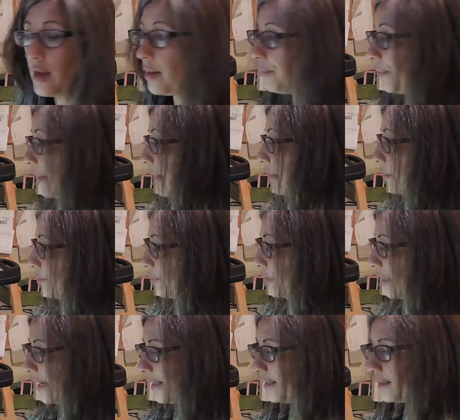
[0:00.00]
a pink and
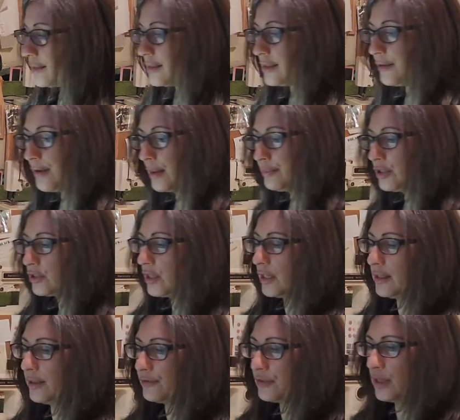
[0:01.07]
plaid. Let's see, I'm just going
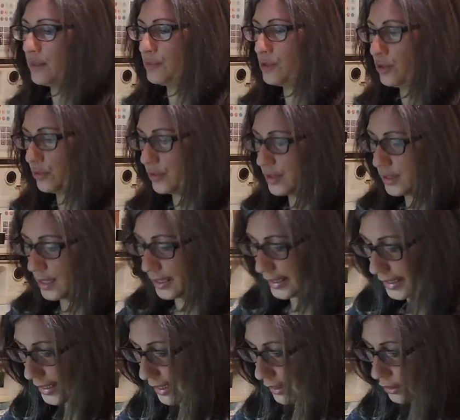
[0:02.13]
to lift it up so you
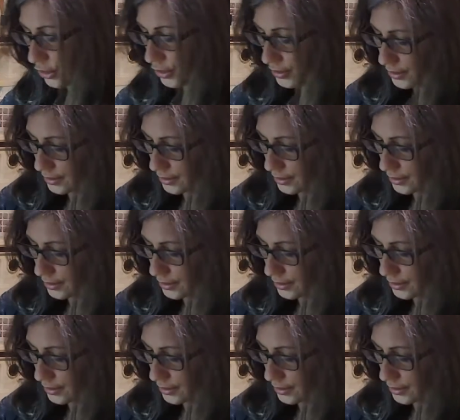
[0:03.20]
again could